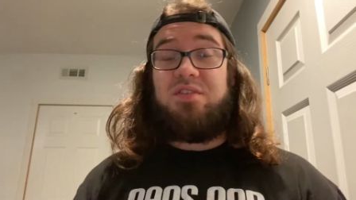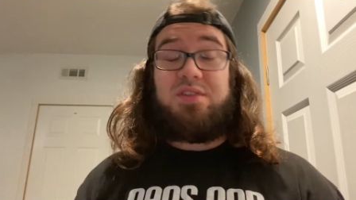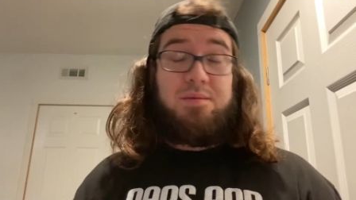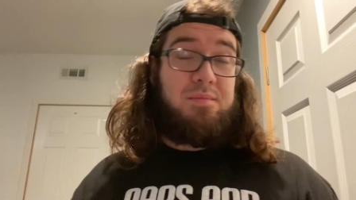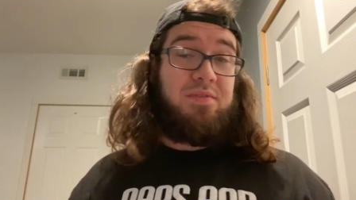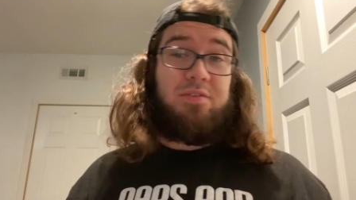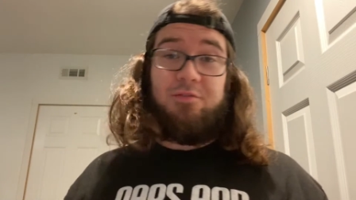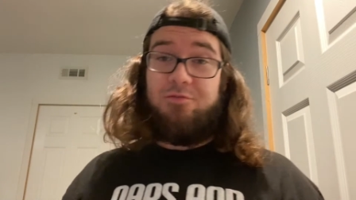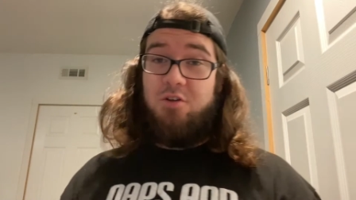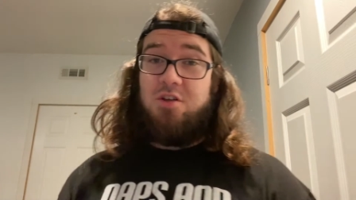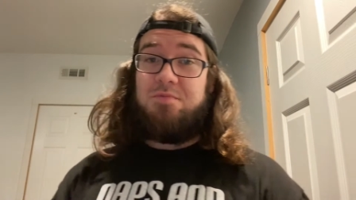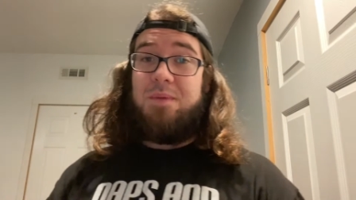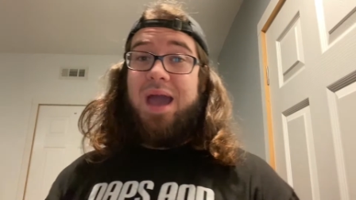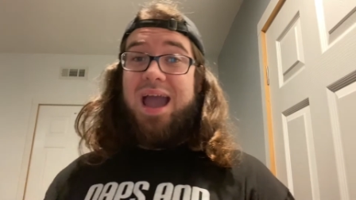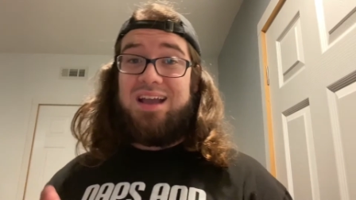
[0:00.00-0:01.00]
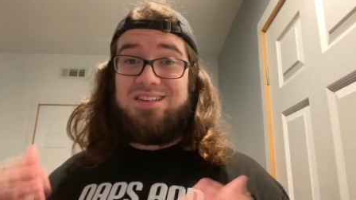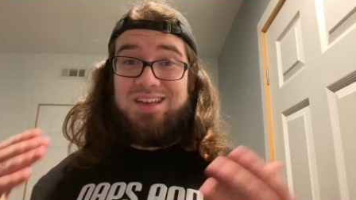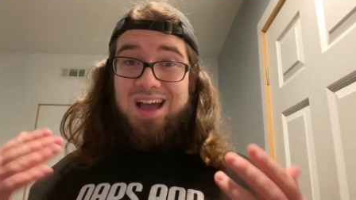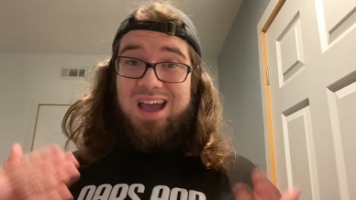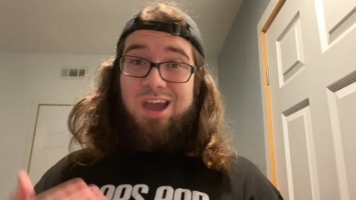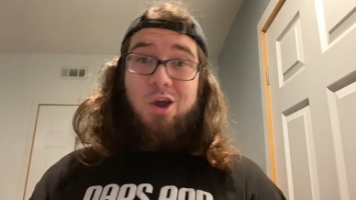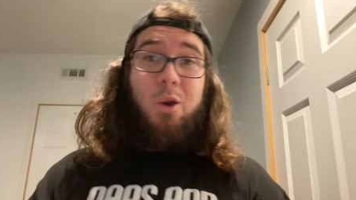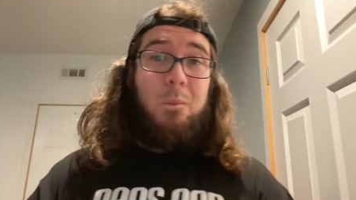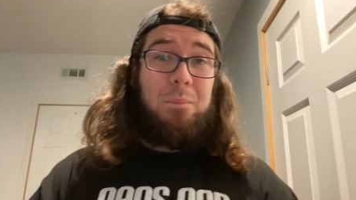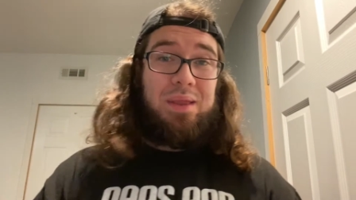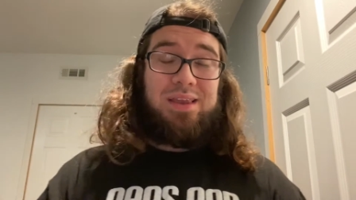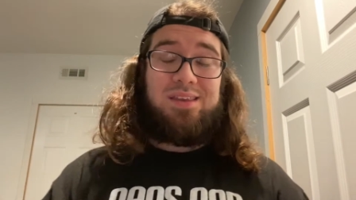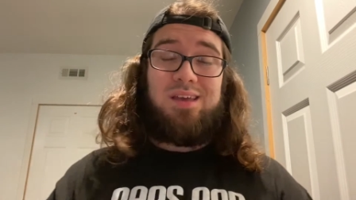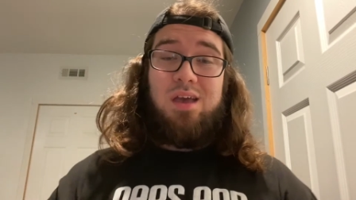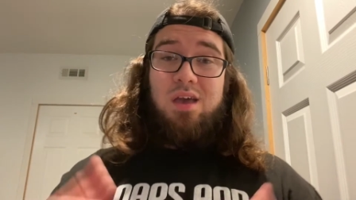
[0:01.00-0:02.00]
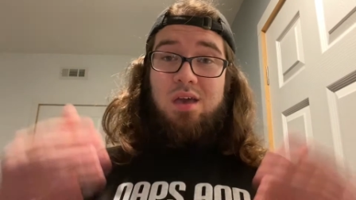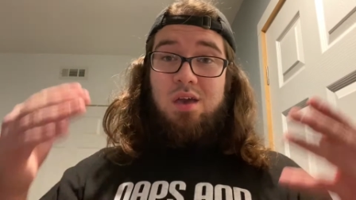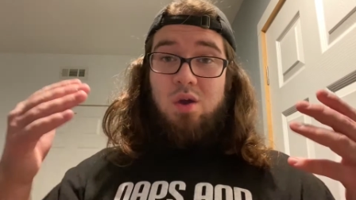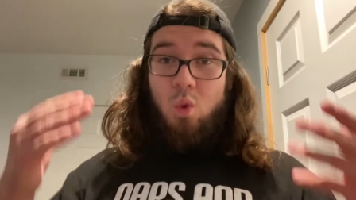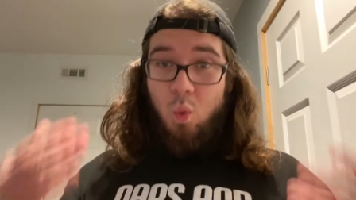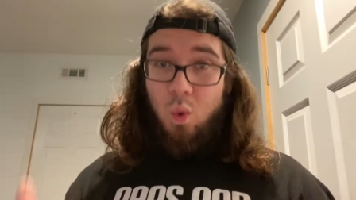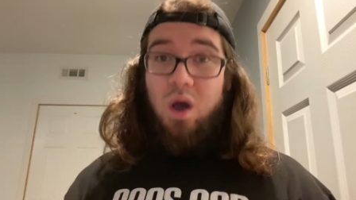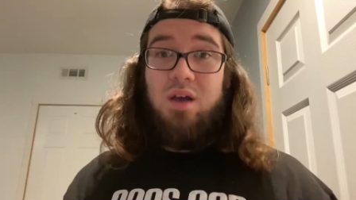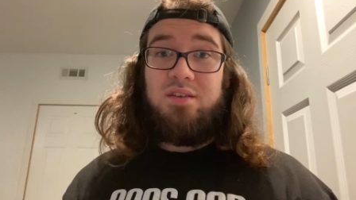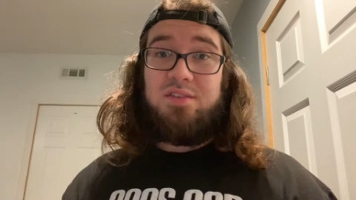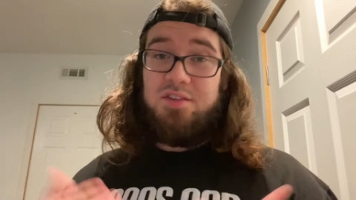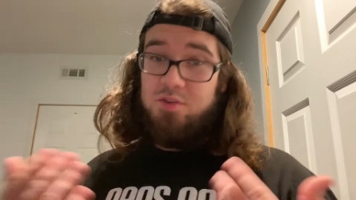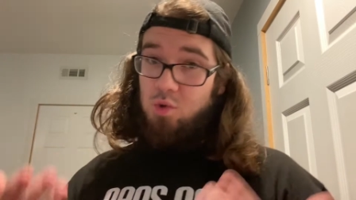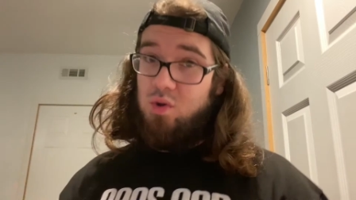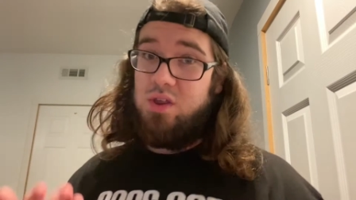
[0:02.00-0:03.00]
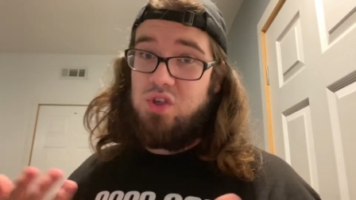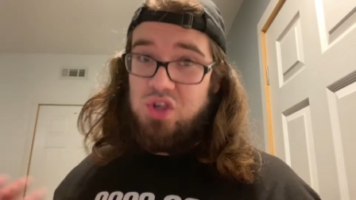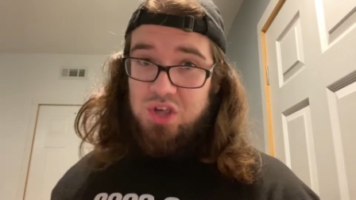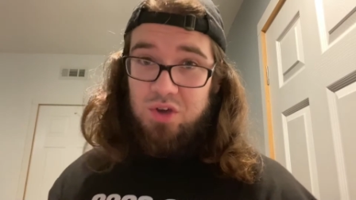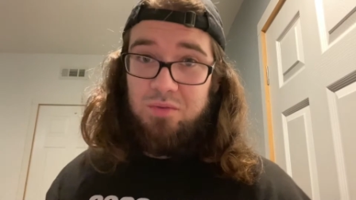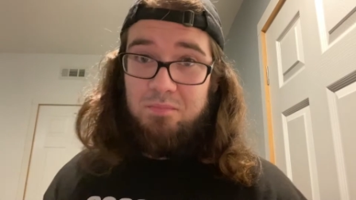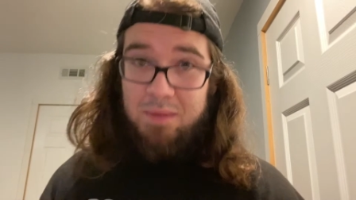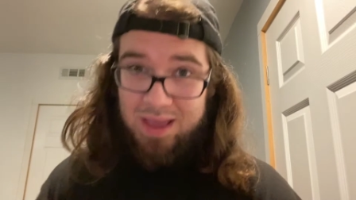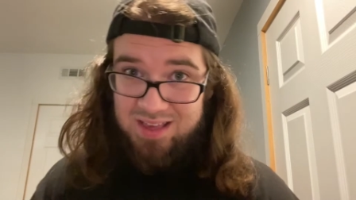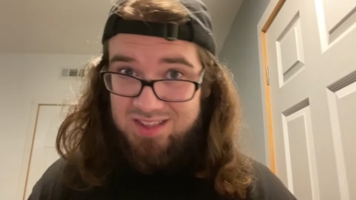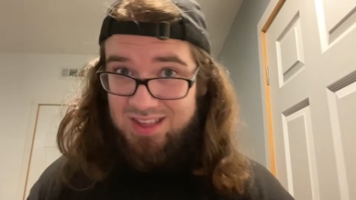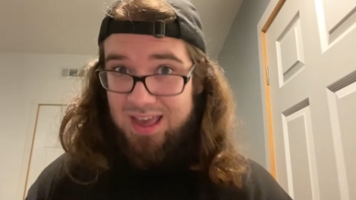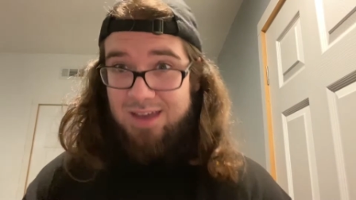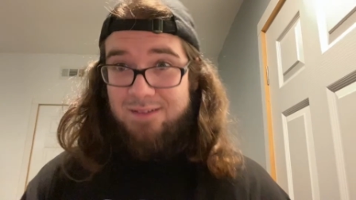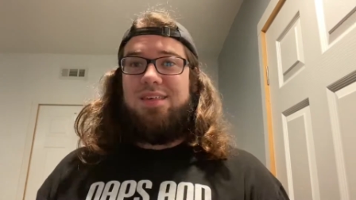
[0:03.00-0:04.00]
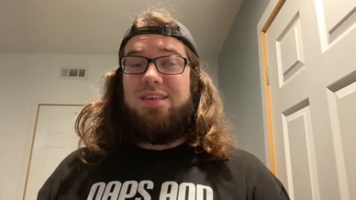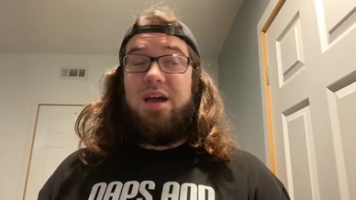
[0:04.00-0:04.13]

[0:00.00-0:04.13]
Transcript: some of the first packs I opened was Sword and Shield base set.